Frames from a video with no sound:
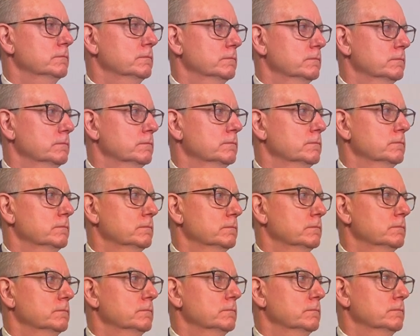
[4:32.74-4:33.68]

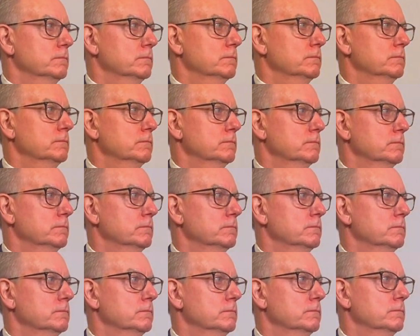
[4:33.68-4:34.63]

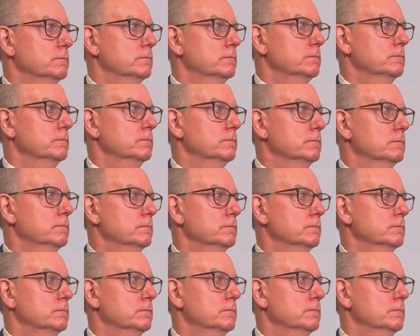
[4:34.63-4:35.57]

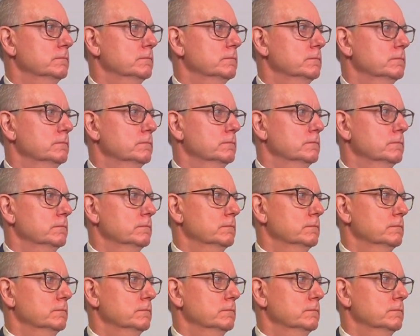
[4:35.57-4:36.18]
(silent)